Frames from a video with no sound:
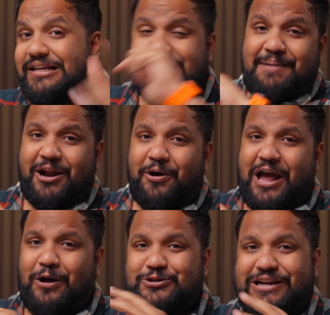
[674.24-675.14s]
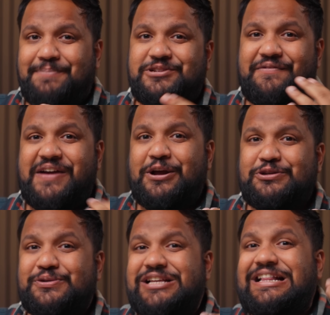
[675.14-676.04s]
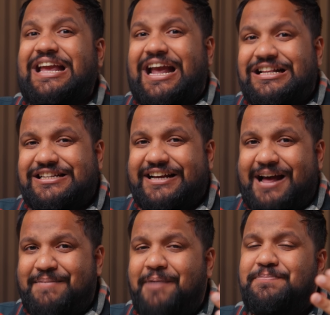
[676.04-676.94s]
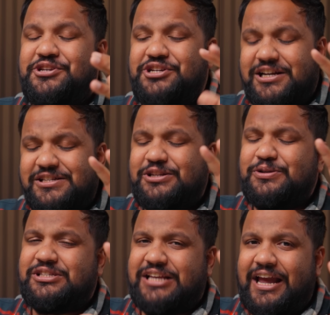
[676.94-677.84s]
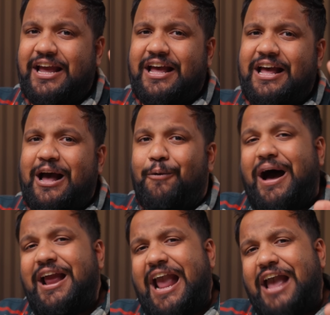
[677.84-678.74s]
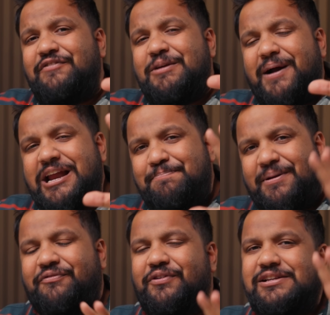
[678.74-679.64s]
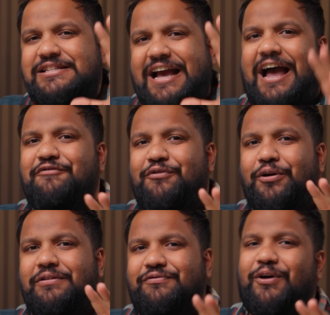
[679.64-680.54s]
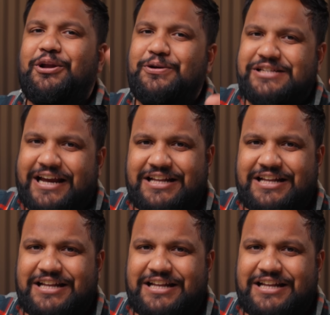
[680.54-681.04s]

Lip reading: This time around, I also captured videos using the Instagram app just to see why everybody prefers the iPhone for using